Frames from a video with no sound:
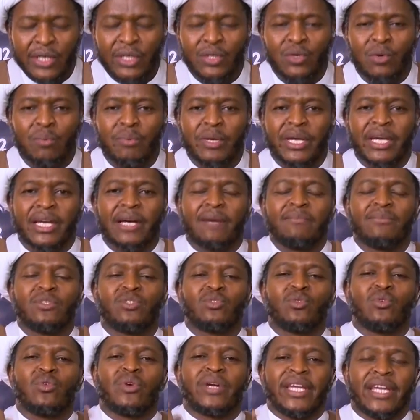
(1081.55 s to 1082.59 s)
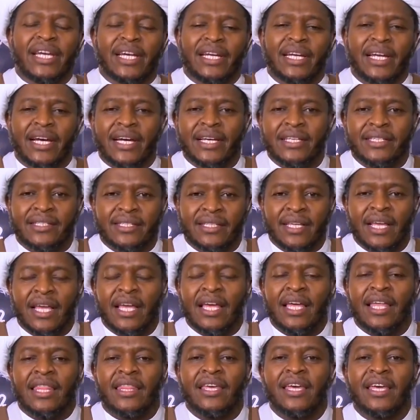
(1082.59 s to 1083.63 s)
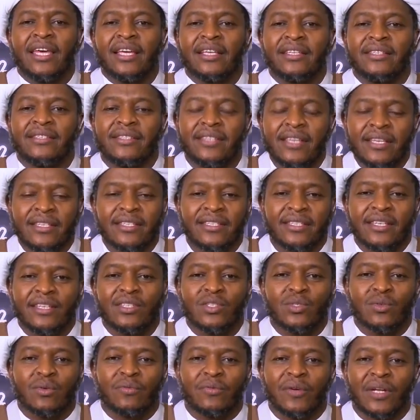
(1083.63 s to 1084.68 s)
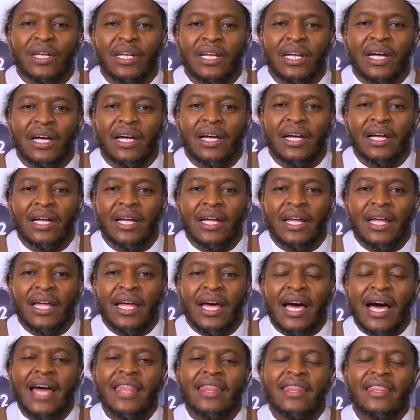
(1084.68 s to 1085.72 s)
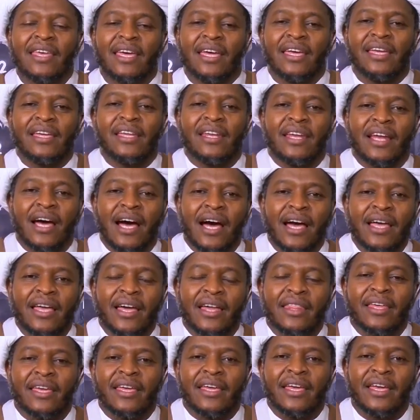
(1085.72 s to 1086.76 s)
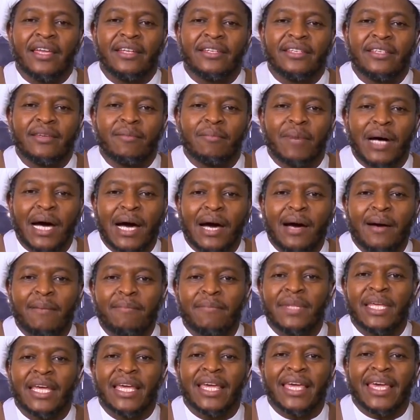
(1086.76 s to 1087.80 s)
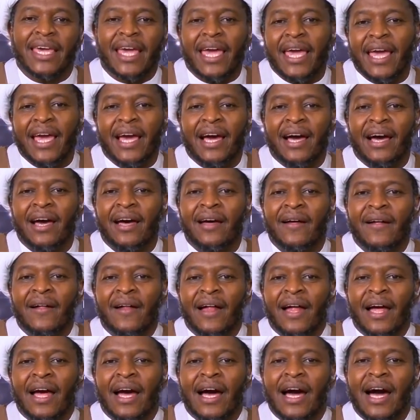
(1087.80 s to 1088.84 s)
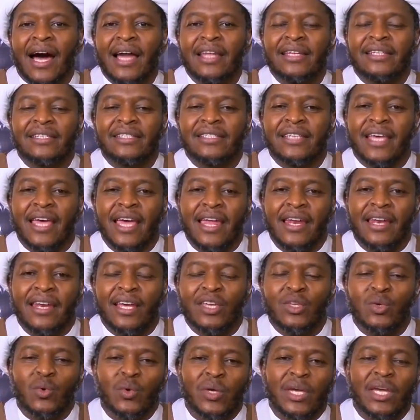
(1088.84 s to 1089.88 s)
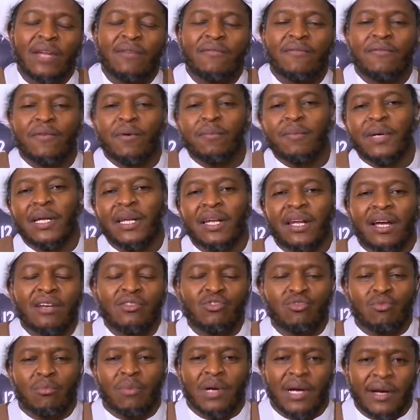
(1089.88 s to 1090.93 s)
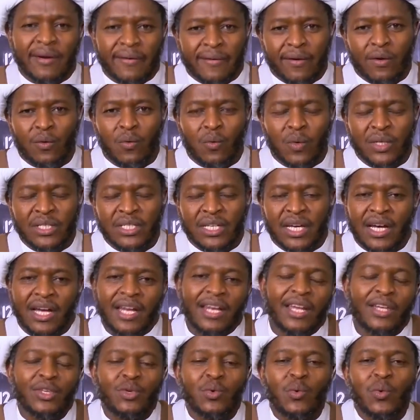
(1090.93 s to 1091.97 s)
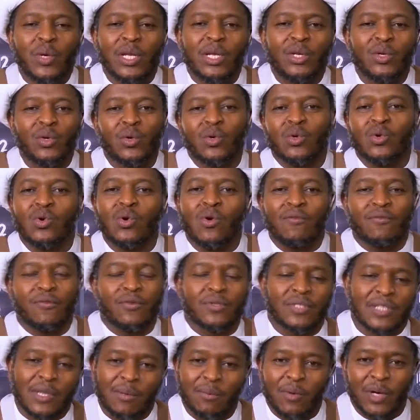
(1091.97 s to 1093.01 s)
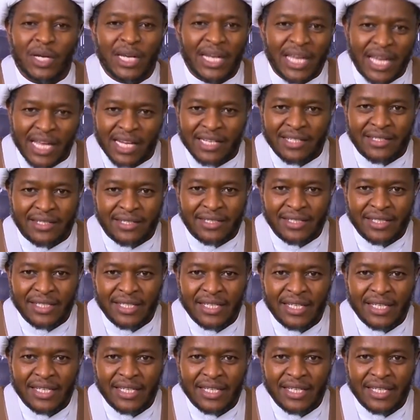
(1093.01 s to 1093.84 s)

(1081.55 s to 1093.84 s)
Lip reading: You become to realize the existence of Allah and the inaya, the ihtimam, the care and tender you get from Allah subhanahu wa ta'ala, you will not go for someone else.